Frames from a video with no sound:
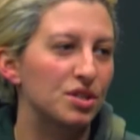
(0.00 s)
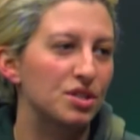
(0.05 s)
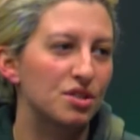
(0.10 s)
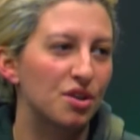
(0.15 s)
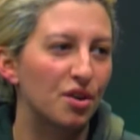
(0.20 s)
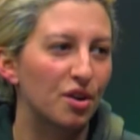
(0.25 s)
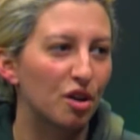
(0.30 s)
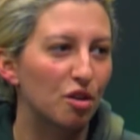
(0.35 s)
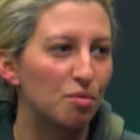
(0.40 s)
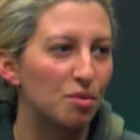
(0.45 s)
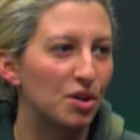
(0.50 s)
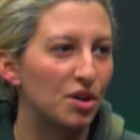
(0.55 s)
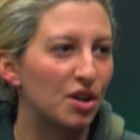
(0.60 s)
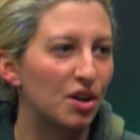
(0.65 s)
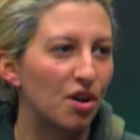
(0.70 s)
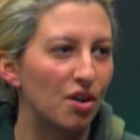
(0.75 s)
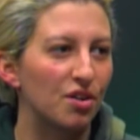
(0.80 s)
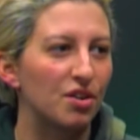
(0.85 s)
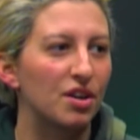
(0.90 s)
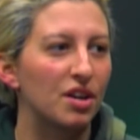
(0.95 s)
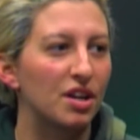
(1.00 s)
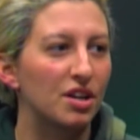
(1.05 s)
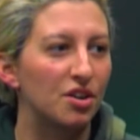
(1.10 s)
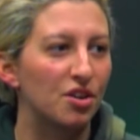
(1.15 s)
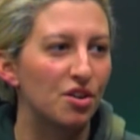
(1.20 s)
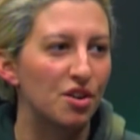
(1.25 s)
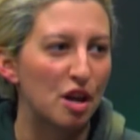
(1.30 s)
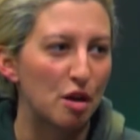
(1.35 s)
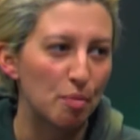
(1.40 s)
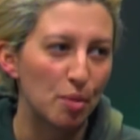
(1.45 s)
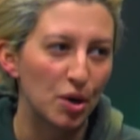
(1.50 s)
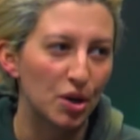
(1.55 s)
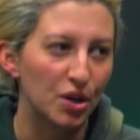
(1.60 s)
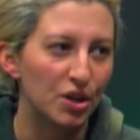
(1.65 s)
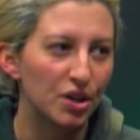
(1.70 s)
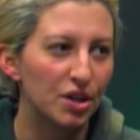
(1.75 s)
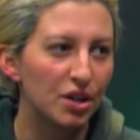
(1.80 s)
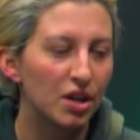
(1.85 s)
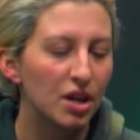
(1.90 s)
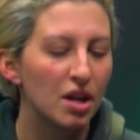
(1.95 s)
start a community garden in your
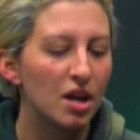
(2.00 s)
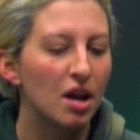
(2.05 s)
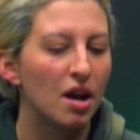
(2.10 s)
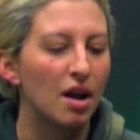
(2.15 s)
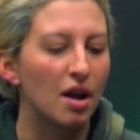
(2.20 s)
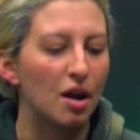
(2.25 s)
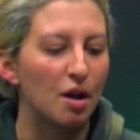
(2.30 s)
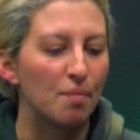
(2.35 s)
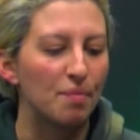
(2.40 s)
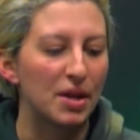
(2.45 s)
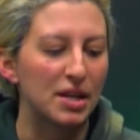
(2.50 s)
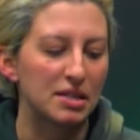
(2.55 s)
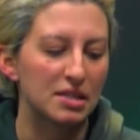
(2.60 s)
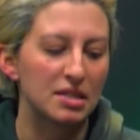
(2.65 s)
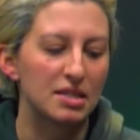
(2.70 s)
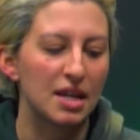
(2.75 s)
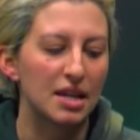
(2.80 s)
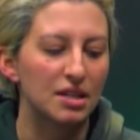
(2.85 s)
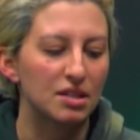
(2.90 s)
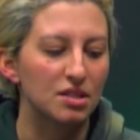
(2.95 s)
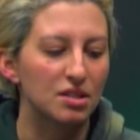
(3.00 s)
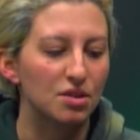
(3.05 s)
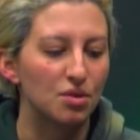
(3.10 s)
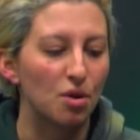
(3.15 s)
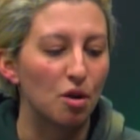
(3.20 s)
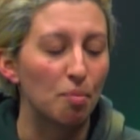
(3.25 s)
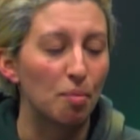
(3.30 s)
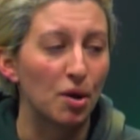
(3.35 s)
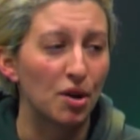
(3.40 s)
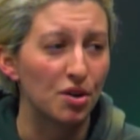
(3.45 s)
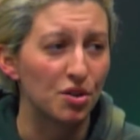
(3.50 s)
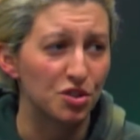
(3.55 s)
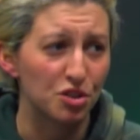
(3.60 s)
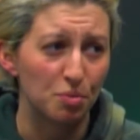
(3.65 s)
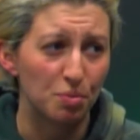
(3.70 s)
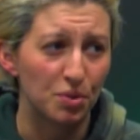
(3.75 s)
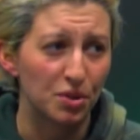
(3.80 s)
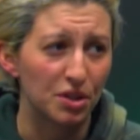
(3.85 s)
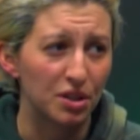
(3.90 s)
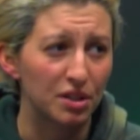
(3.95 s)
neighborhood. Um, that's thanks to our
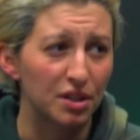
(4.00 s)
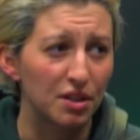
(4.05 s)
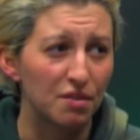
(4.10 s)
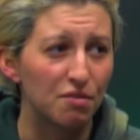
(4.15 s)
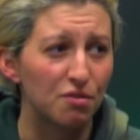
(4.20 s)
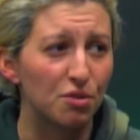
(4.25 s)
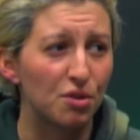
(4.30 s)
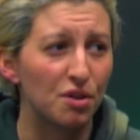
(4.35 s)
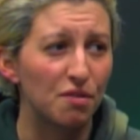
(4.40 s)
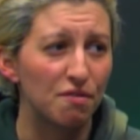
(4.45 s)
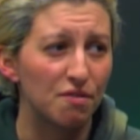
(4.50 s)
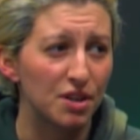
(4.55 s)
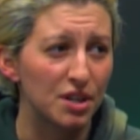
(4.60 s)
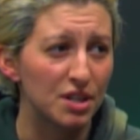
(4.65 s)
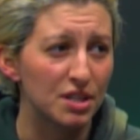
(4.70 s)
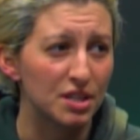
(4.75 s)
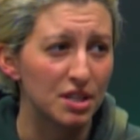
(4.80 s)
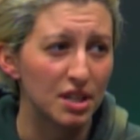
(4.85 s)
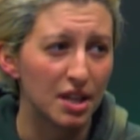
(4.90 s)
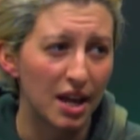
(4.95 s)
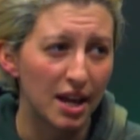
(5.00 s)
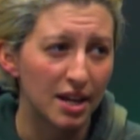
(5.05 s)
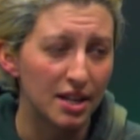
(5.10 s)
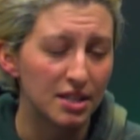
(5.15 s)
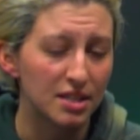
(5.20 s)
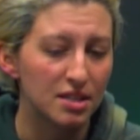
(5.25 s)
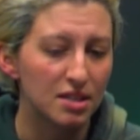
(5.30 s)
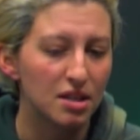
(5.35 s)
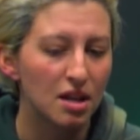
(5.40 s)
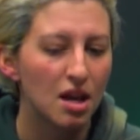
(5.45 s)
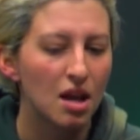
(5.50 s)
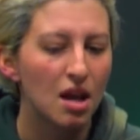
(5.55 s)
partnership with the Lynn Food and Fitness Alliance.